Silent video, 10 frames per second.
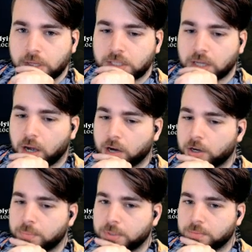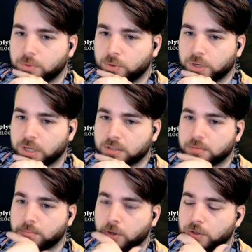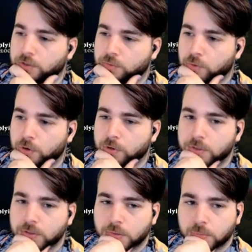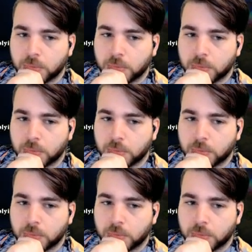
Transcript: think Tar Creeper's good against most rogues.